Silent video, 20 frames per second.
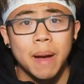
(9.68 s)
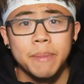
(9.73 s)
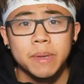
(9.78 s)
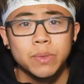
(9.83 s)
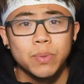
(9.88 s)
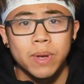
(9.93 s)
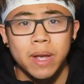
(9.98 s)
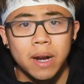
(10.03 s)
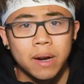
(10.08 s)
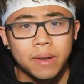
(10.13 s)

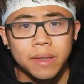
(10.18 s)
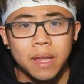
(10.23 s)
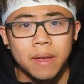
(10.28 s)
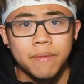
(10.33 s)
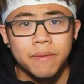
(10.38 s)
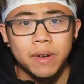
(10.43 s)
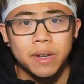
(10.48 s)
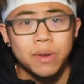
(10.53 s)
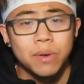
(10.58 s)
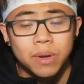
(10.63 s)
comments we had on
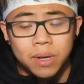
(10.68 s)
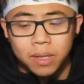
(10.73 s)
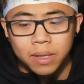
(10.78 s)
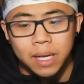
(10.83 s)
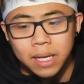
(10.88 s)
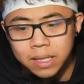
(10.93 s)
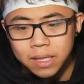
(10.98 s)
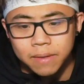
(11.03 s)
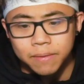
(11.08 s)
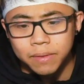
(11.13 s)
that video
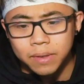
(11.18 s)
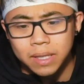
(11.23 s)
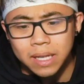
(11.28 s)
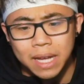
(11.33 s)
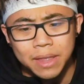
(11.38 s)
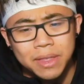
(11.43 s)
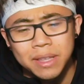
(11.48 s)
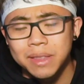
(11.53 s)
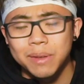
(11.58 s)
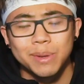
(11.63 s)
collectively.
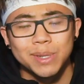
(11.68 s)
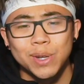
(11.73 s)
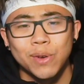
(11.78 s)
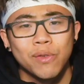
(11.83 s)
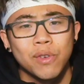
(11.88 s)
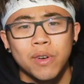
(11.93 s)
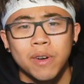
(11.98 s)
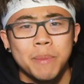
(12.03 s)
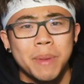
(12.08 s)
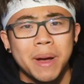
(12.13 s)
I think there was
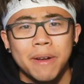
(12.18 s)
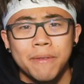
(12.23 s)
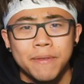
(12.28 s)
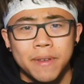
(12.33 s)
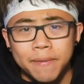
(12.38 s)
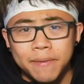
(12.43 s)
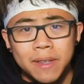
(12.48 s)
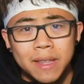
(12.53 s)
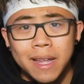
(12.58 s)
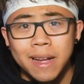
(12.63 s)
over about
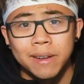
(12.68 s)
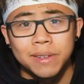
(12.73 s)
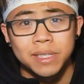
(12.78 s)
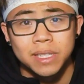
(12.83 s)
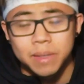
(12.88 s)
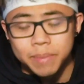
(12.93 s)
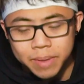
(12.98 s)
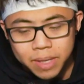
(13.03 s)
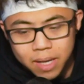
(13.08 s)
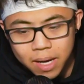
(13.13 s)

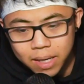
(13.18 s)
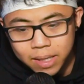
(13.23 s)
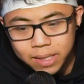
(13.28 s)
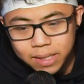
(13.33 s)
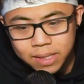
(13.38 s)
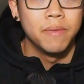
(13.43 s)
50,000 to be honest.